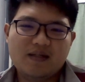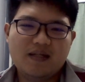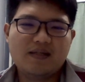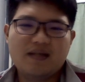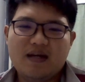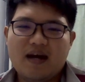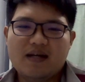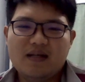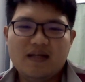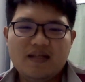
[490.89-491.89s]
since
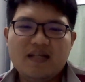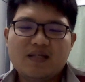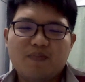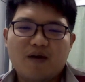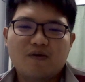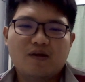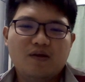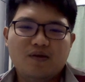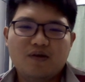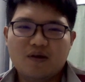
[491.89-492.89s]
it needs power
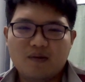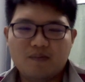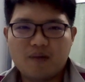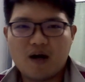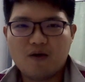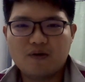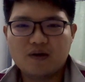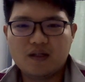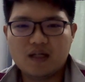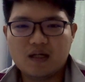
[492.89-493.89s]
to
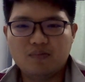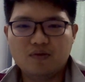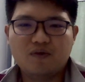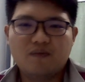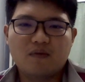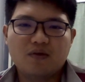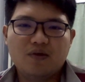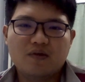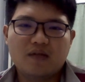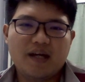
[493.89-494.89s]
power the Bluetooth module,